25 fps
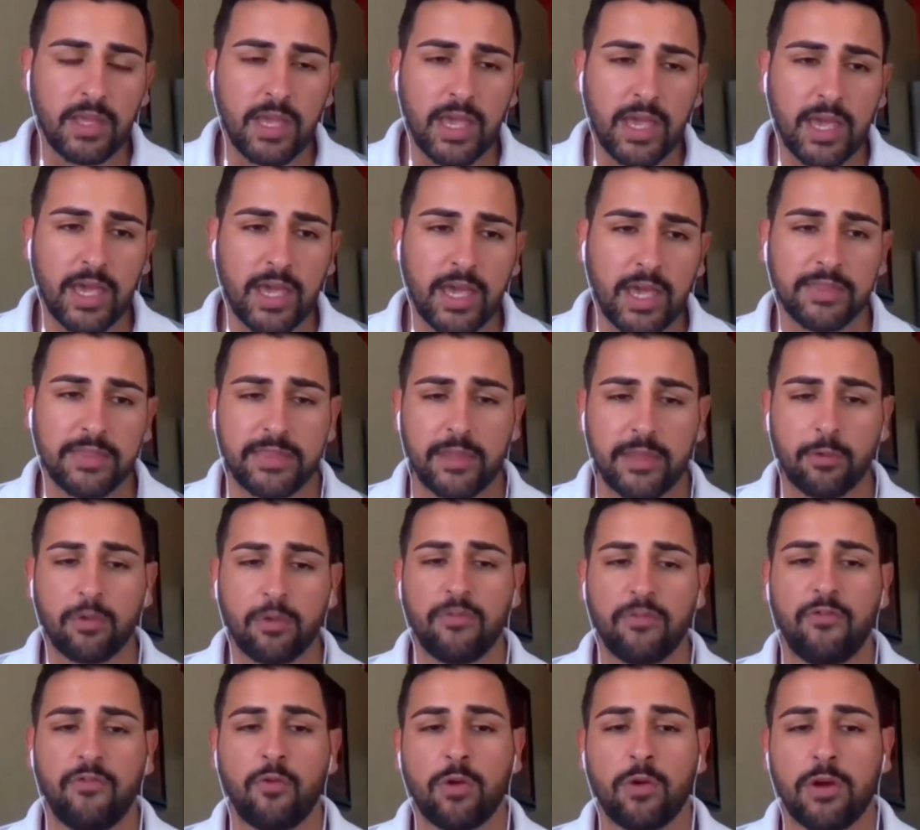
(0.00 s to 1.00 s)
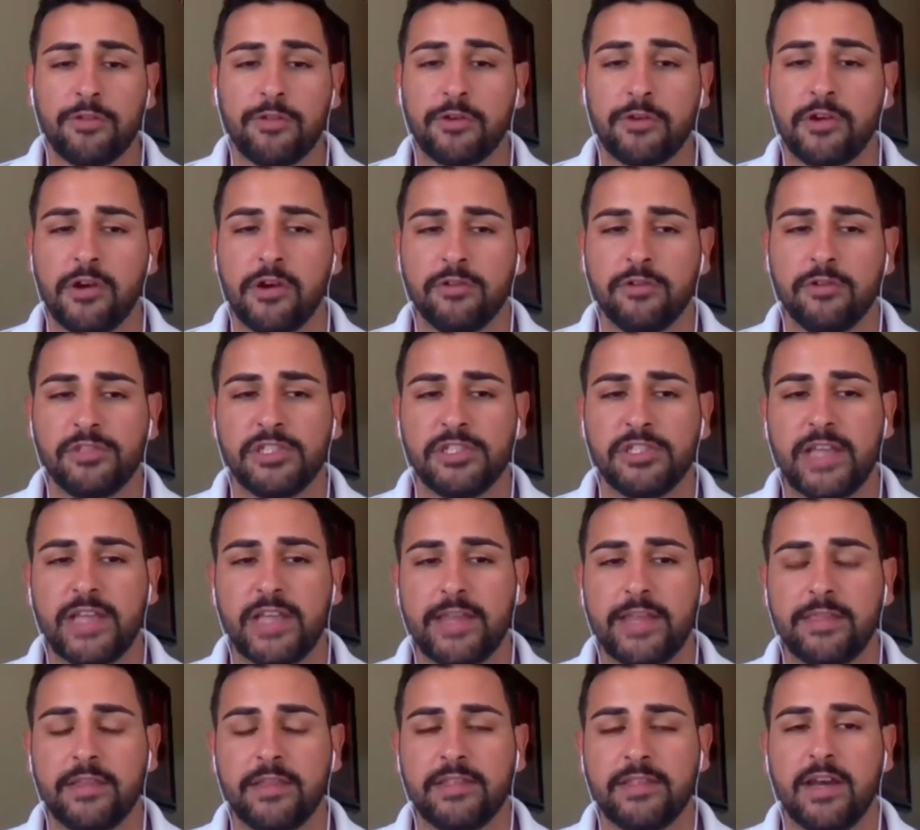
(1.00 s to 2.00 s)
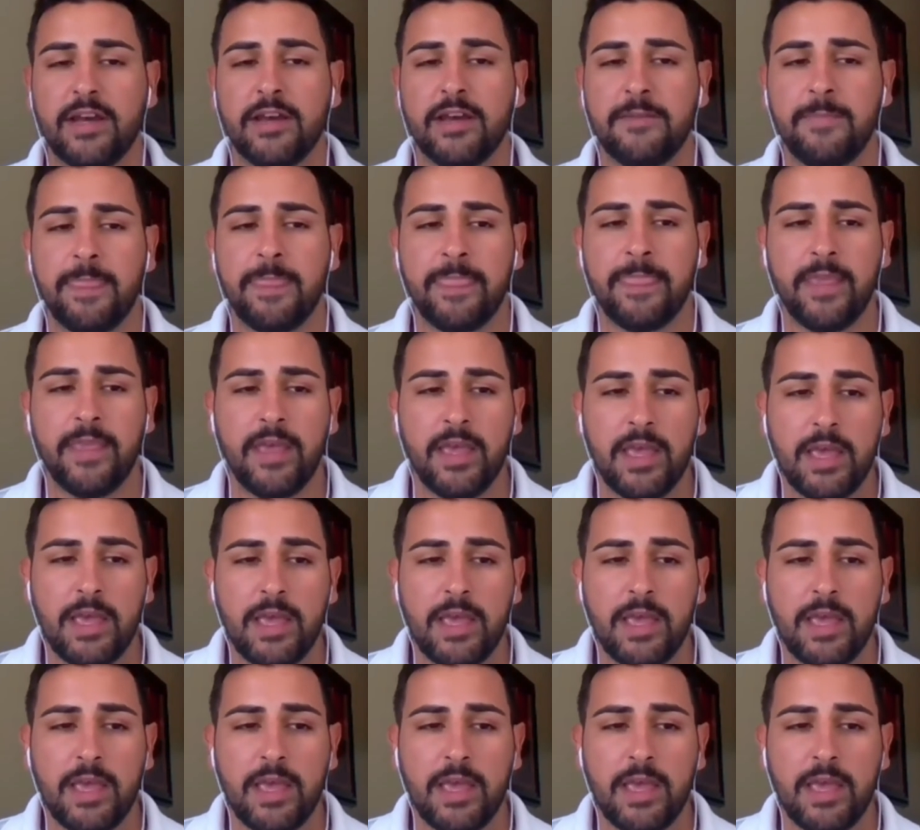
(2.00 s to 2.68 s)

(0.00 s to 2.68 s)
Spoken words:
And there were 4 other coaches at the time.